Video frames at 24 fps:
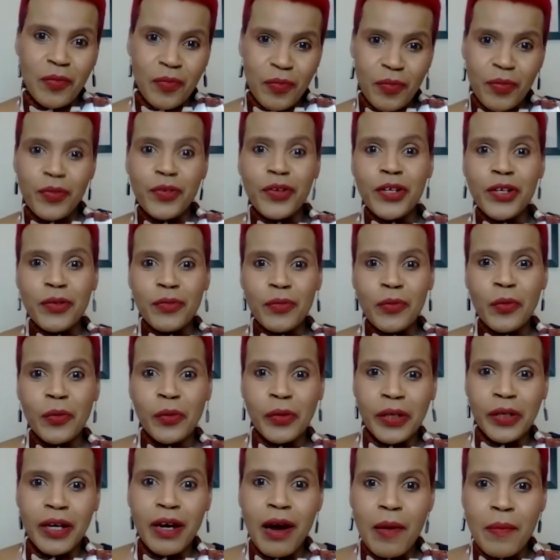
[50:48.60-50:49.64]

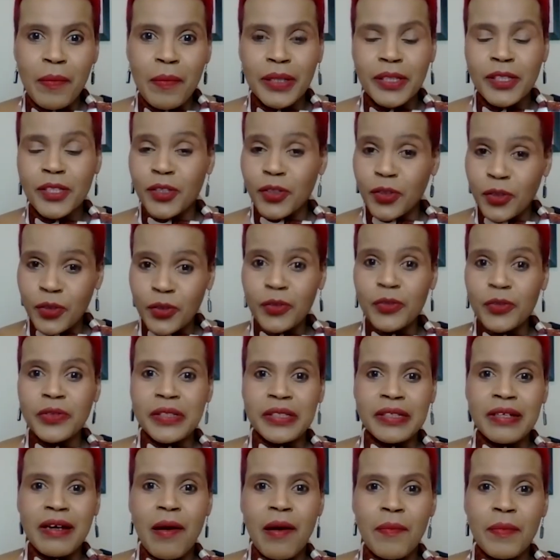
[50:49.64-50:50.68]
pre-worn garments,
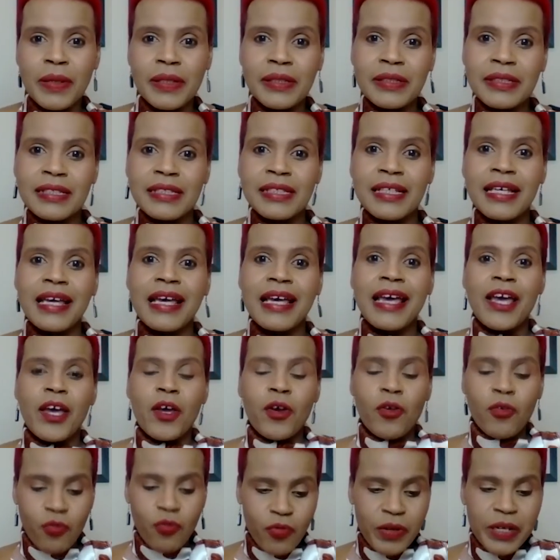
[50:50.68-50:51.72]
used garments,
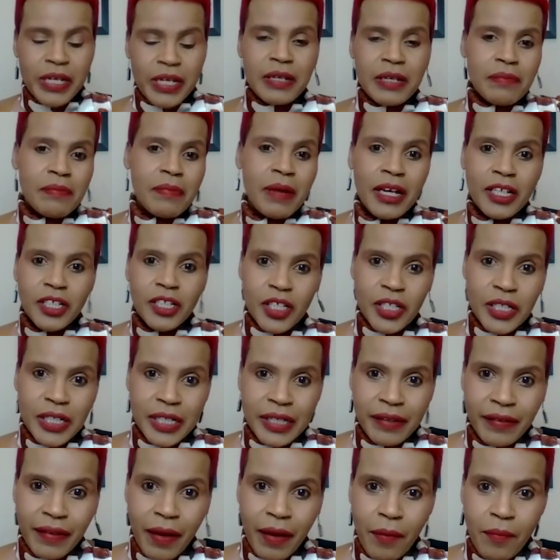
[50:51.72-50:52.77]

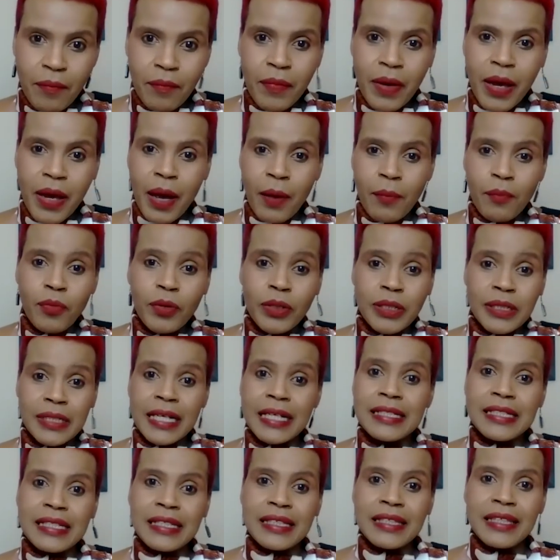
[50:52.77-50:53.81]
reimagining them and
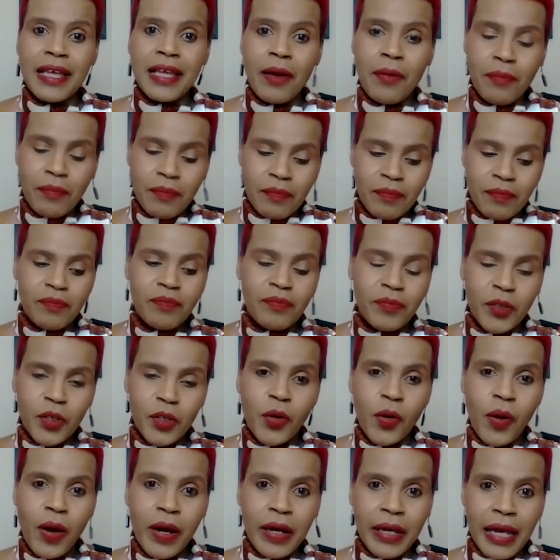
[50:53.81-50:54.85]
presenting them,
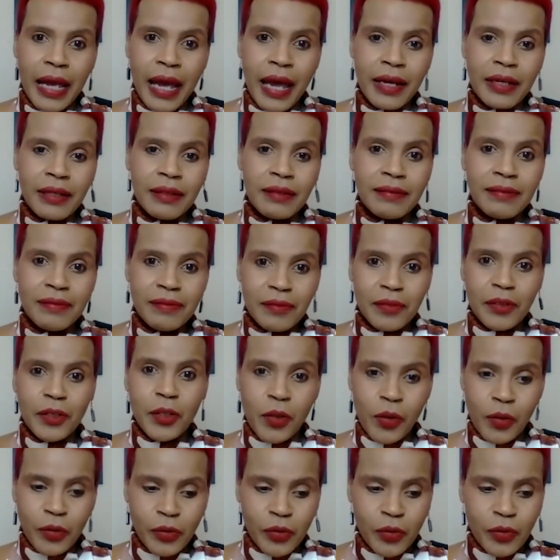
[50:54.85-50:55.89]
again,
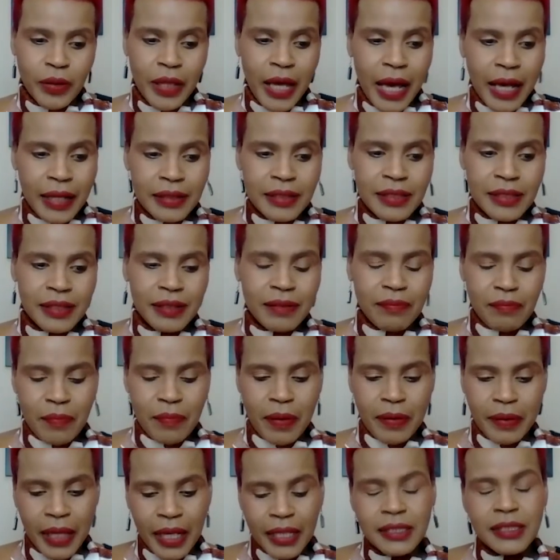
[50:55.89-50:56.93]
so that's
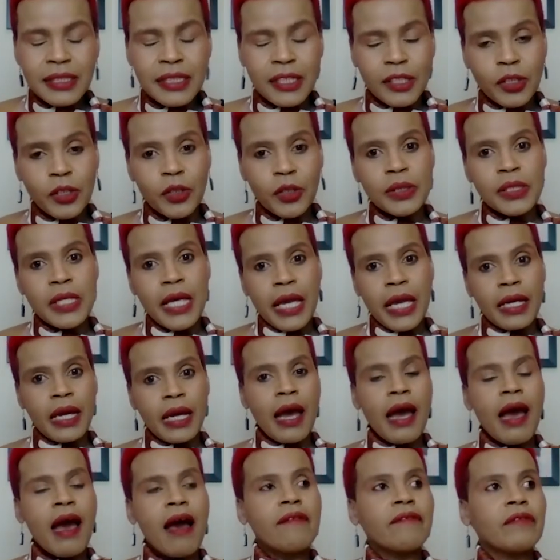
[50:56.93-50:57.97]
the new take
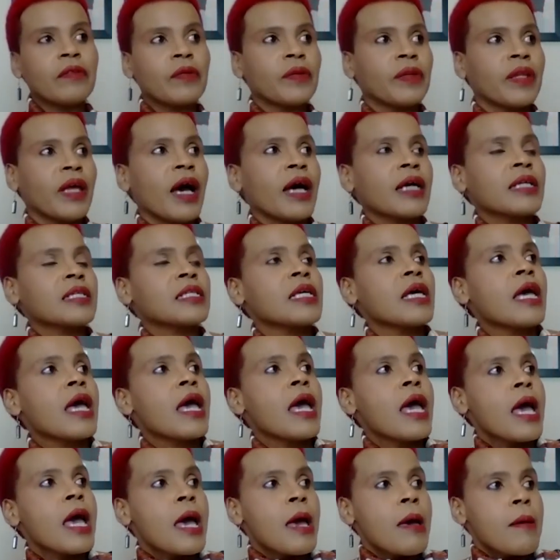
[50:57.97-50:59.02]
I have on that.
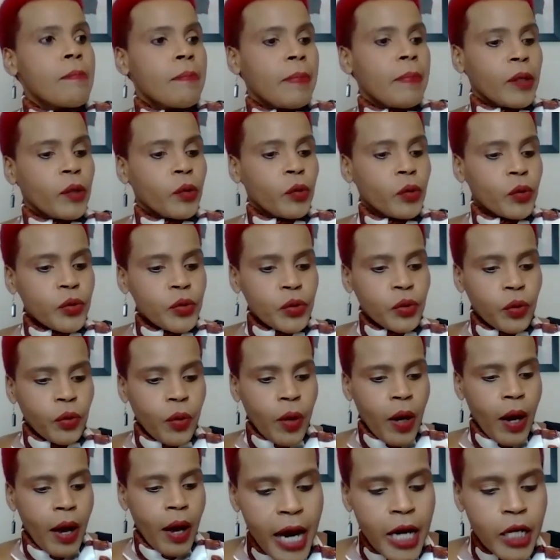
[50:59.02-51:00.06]
But
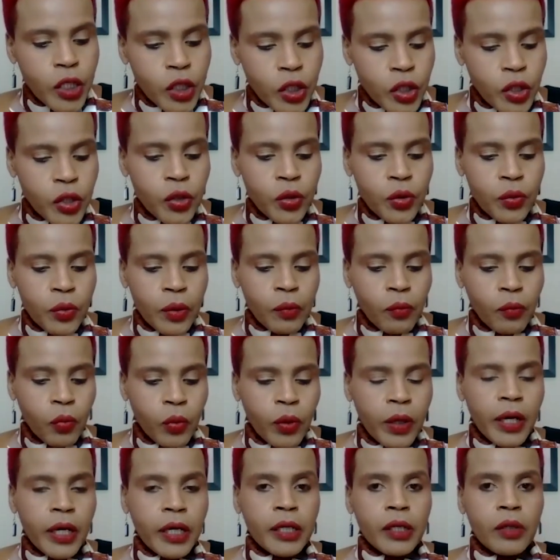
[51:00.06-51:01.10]
also I do
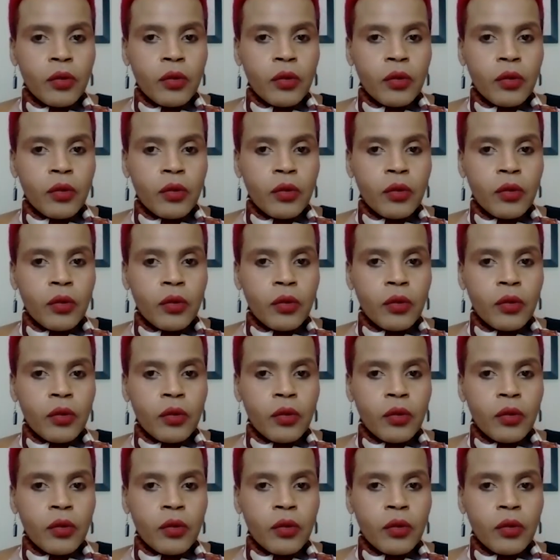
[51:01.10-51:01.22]
work